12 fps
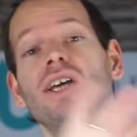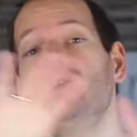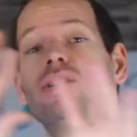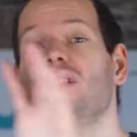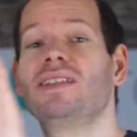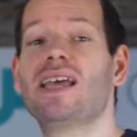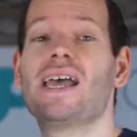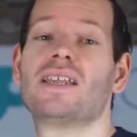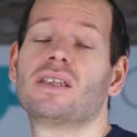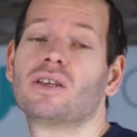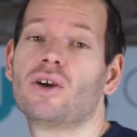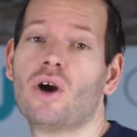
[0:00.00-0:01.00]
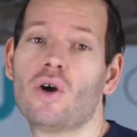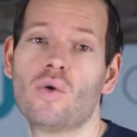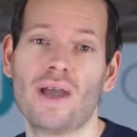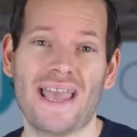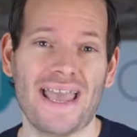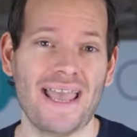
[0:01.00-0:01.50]
you can then
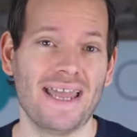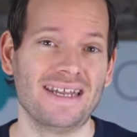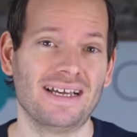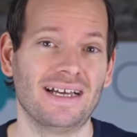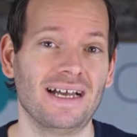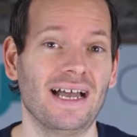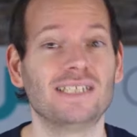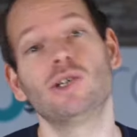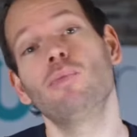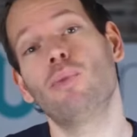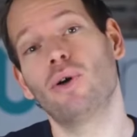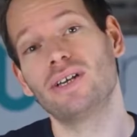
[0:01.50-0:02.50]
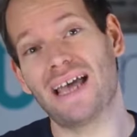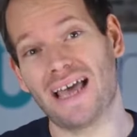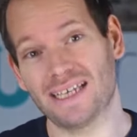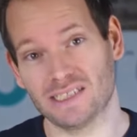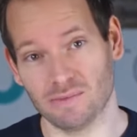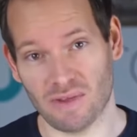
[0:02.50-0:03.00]
go and uh, at some point
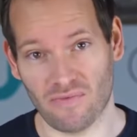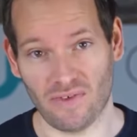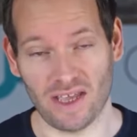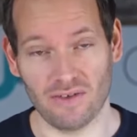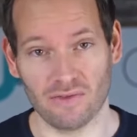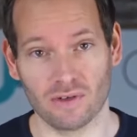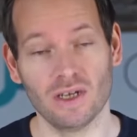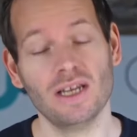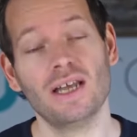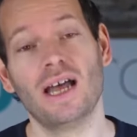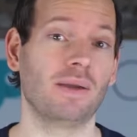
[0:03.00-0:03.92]
ask them a favor.